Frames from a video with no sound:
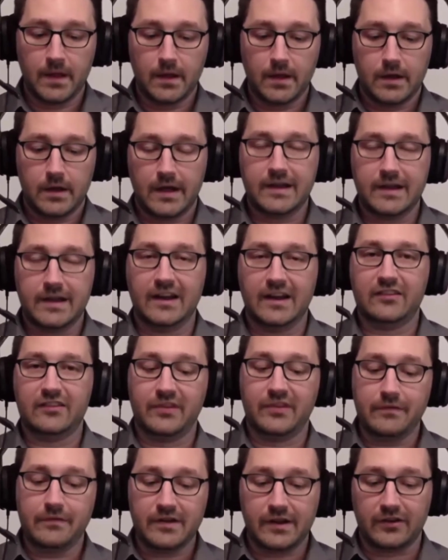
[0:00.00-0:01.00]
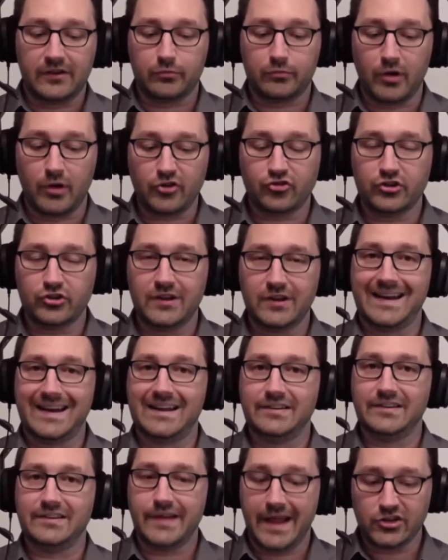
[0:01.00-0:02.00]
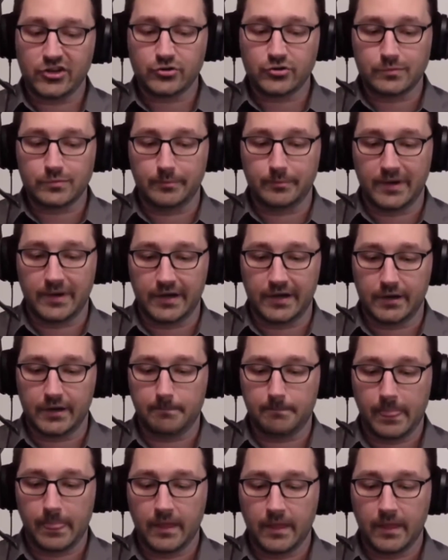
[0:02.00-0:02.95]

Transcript: in a specific expression in a tangible medium.